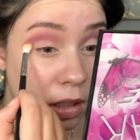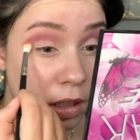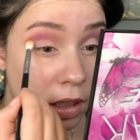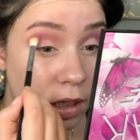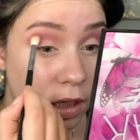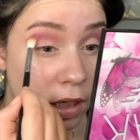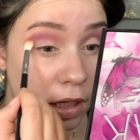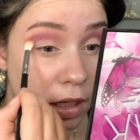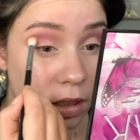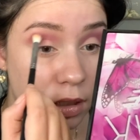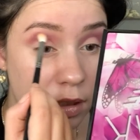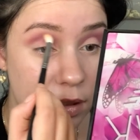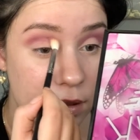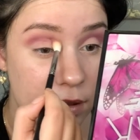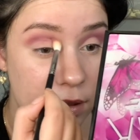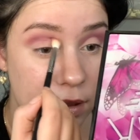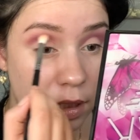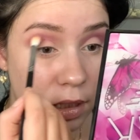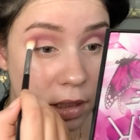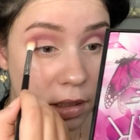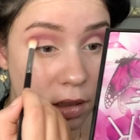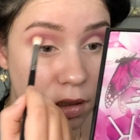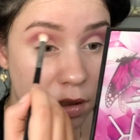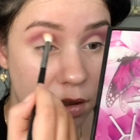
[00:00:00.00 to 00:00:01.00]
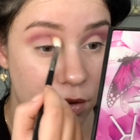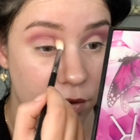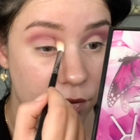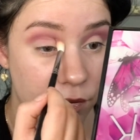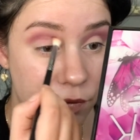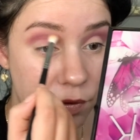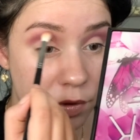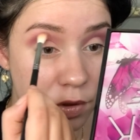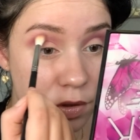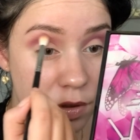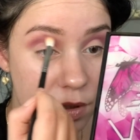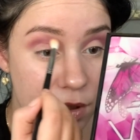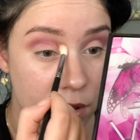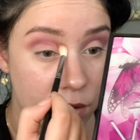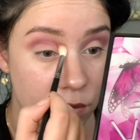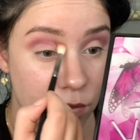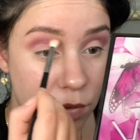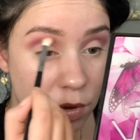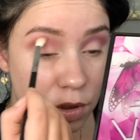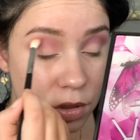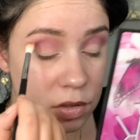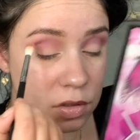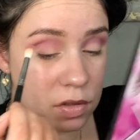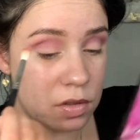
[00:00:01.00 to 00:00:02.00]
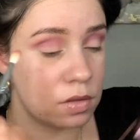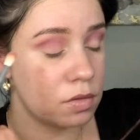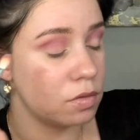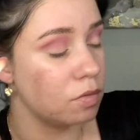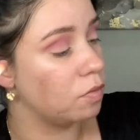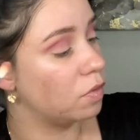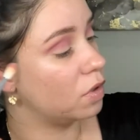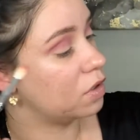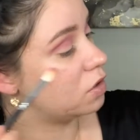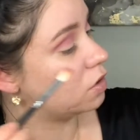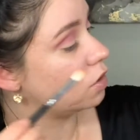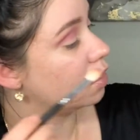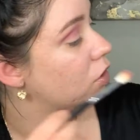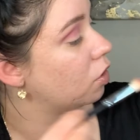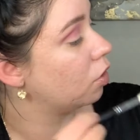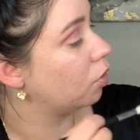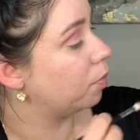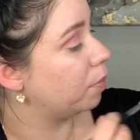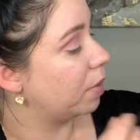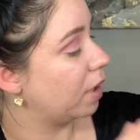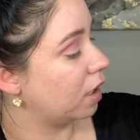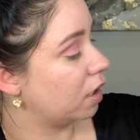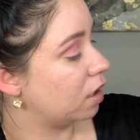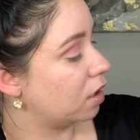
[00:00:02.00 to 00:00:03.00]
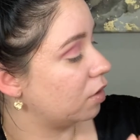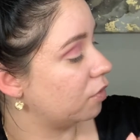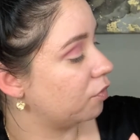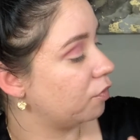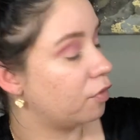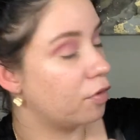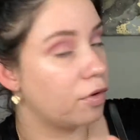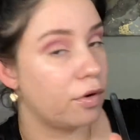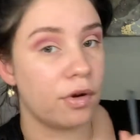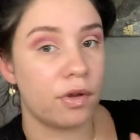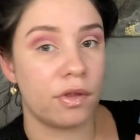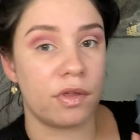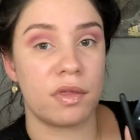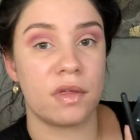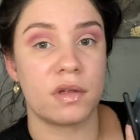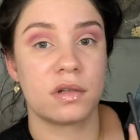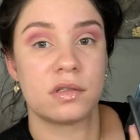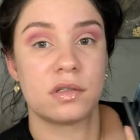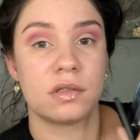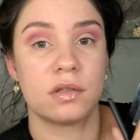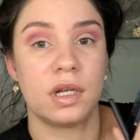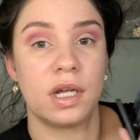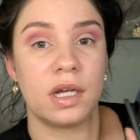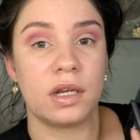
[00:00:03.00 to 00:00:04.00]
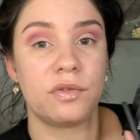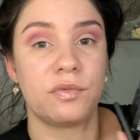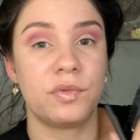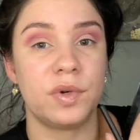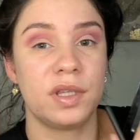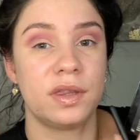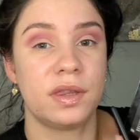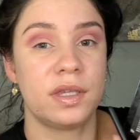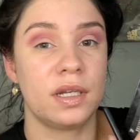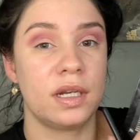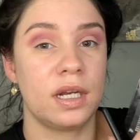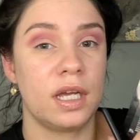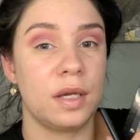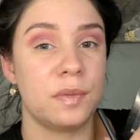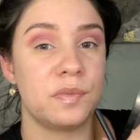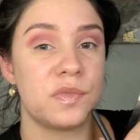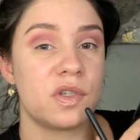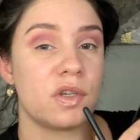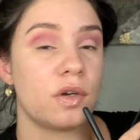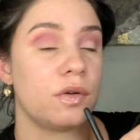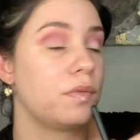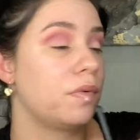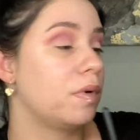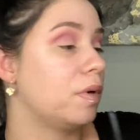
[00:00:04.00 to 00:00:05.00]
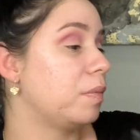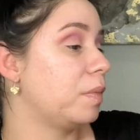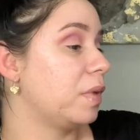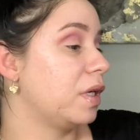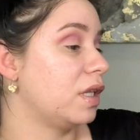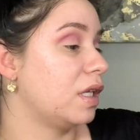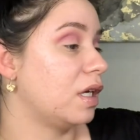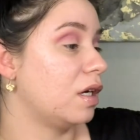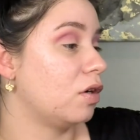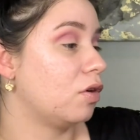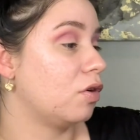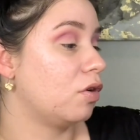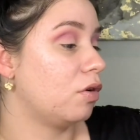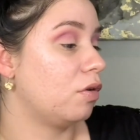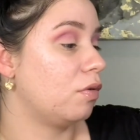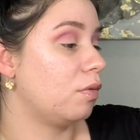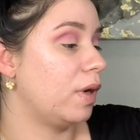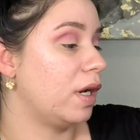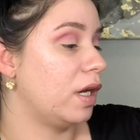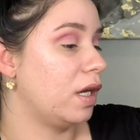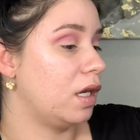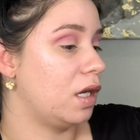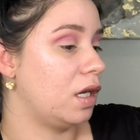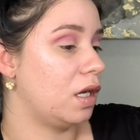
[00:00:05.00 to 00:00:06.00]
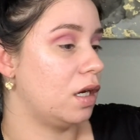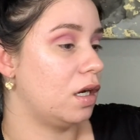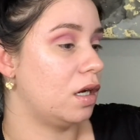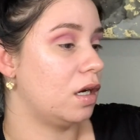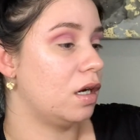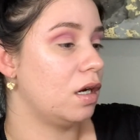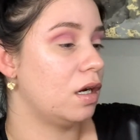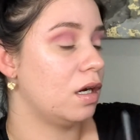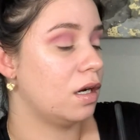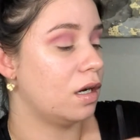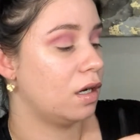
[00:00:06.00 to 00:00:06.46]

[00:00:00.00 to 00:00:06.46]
And it's kind of confusing once you go back and forth to like read the names of them and then go right here.